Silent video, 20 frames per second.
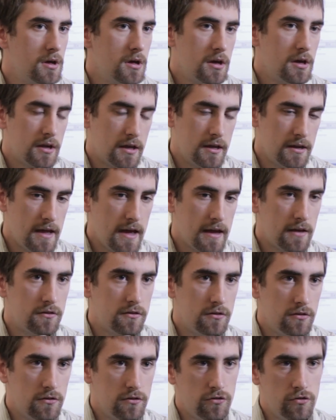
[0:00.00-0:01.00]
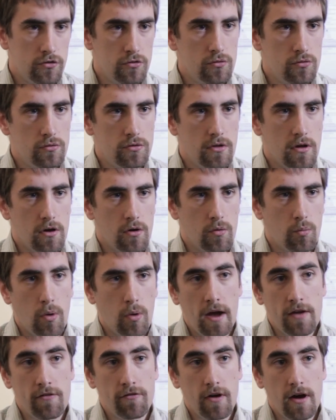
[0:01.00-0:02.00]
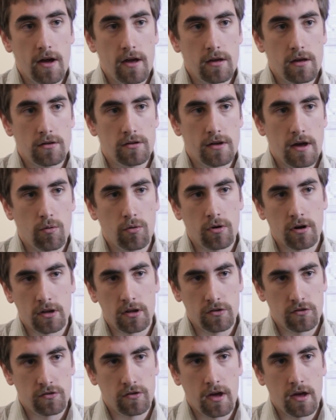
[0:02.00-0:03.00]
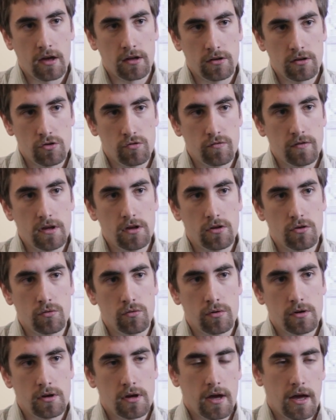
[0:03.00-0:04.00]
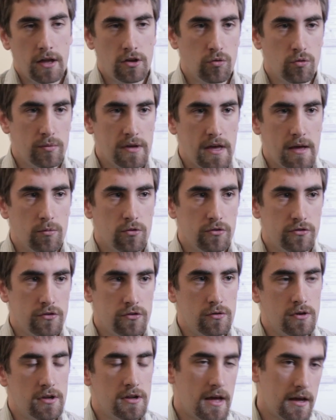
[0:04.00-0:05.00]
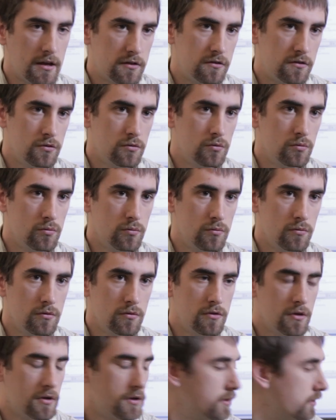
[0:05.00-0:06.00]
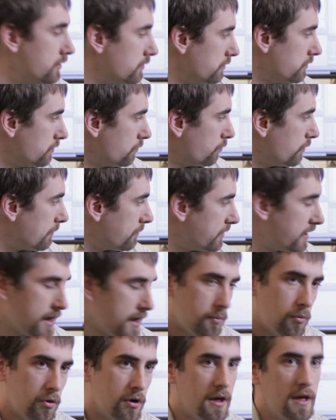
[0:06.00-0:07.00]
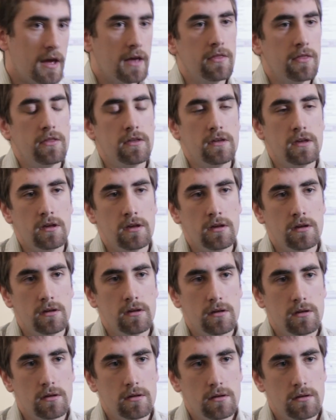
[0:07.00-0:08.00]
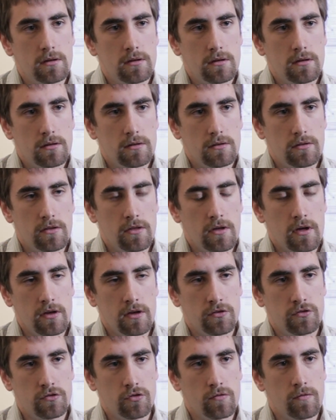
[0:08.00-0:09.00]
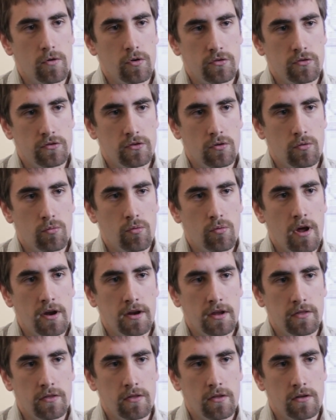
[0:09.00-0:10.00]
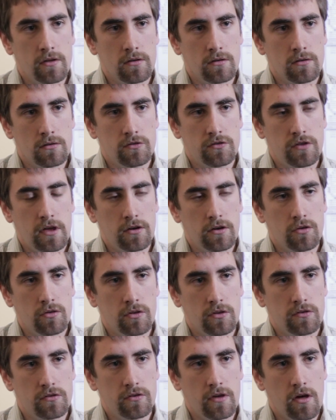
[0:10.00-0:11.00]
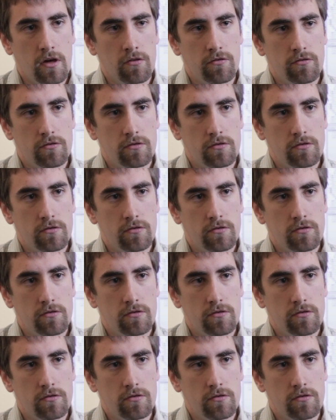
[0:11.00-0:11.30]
connect to the Wi-Fi network inside UVU, and you'll be able to connect to the web camera and the servos that are running the Sentinel itself.